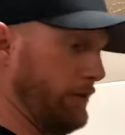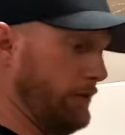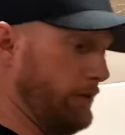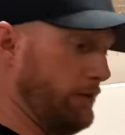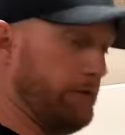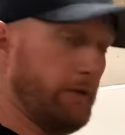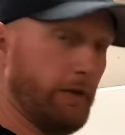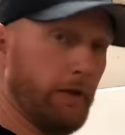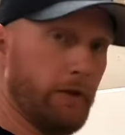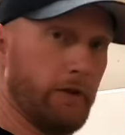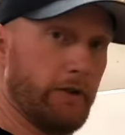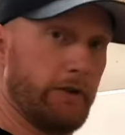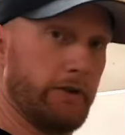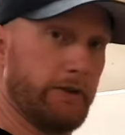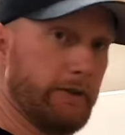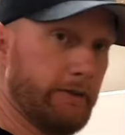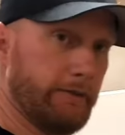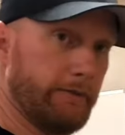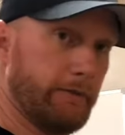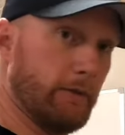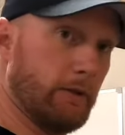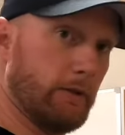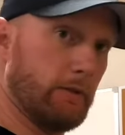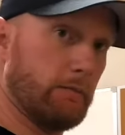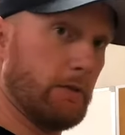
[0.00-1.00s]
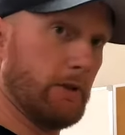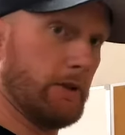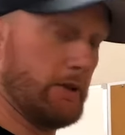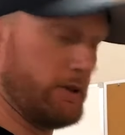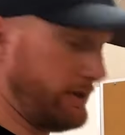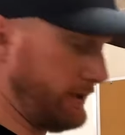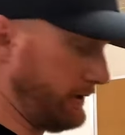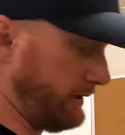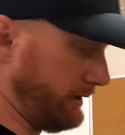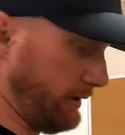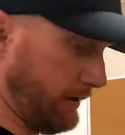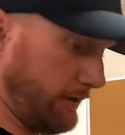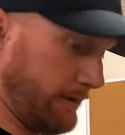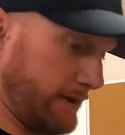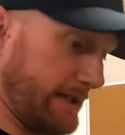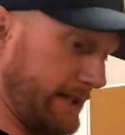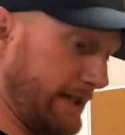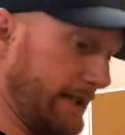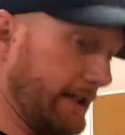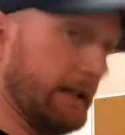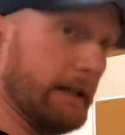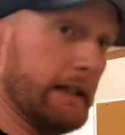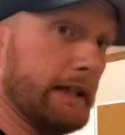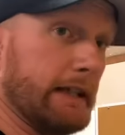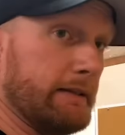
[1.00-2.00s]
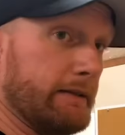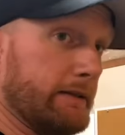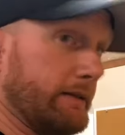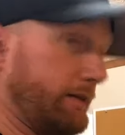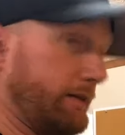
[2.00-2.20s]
first, foremost. You can always eat these if you